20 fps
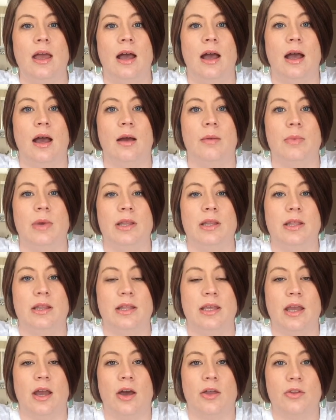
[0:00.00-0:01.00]
And then
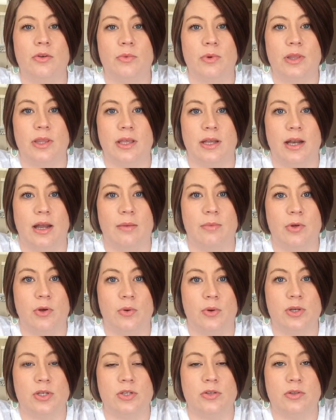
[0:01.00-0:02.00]
the other one that I'm
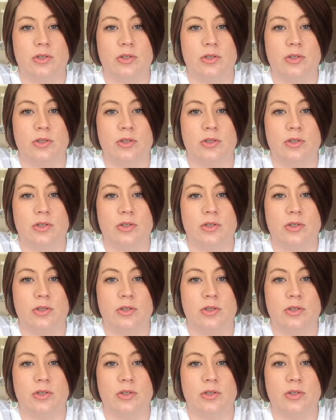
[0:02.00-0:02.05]
going to